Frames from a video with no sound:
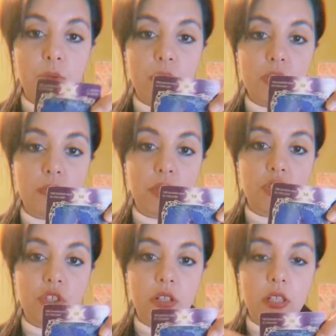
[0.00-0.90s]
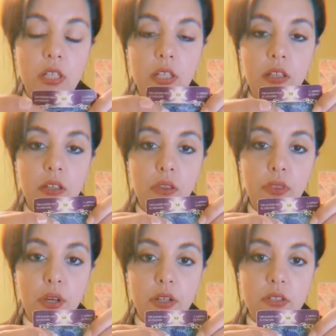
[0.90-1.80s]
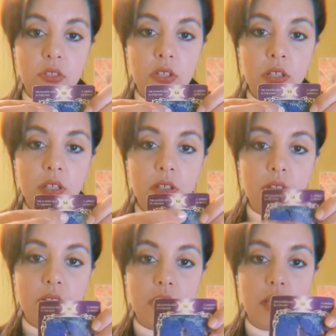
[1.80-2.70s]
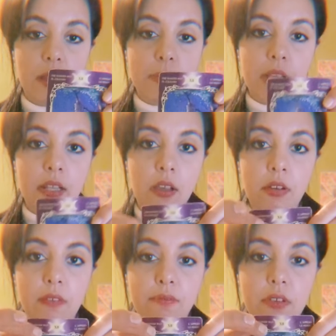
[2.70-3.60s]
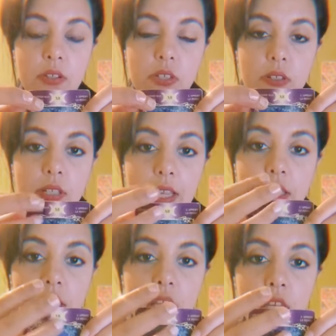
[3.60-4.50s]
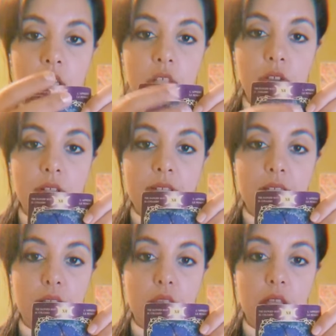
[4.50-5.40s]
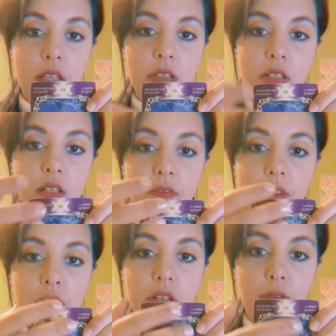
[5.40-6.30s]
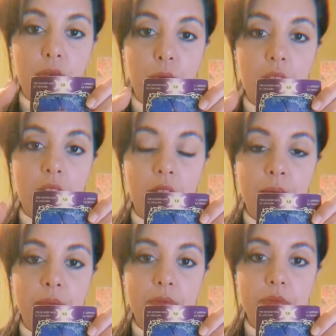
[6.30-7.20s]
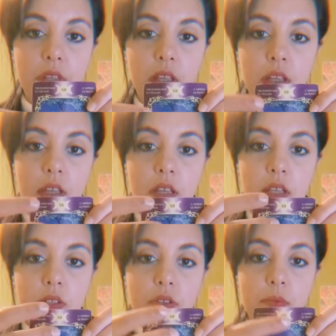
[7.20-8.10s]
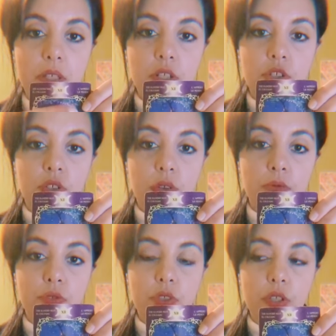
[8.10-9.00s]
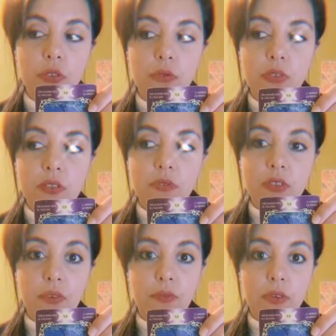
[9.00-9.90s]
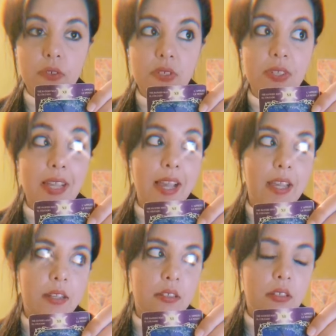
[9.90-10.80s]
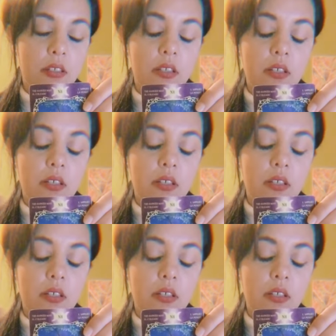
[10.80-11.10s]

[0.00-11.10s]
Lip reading: what was originally thought. You see the upside down influence. So it's like you're going to see things in a very different way. It's going to be shown to you a different side